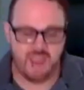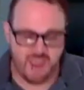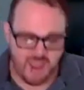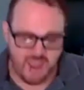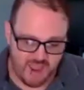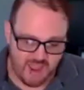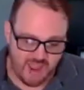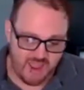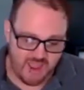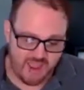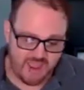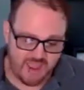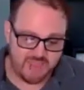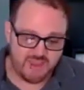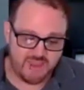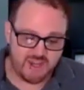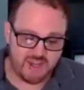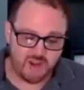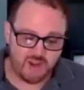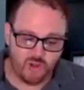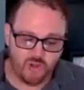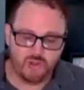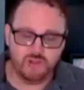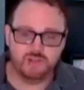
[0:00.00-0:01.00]
And
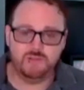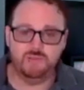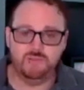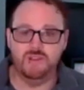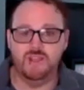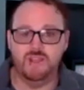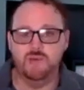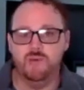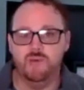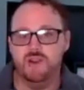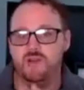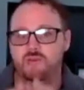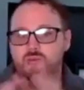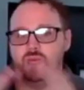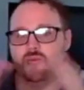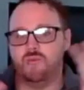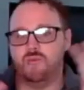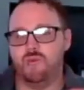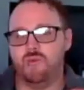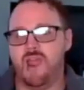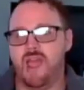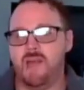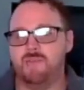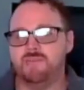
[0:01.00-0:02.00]
then ultimately what it
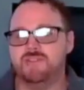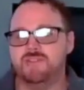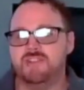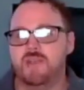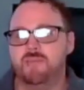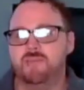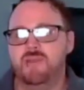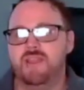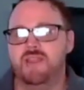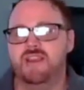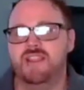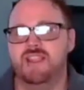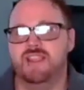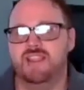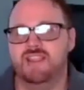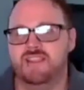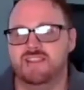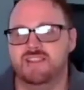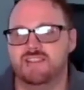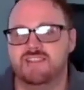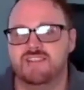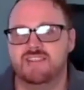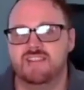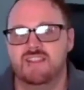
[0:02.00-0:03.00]
wraps up in
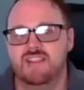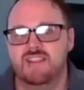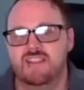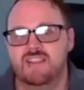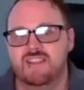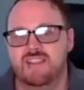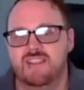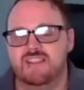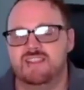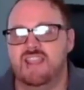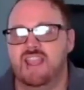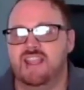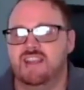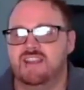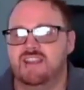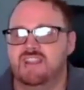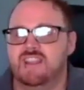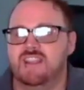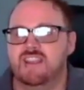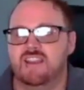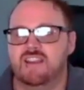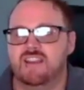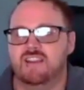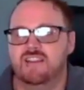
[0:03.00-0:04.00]
is this
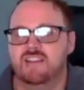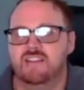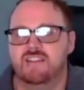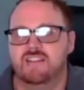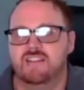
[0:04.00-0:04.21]
idea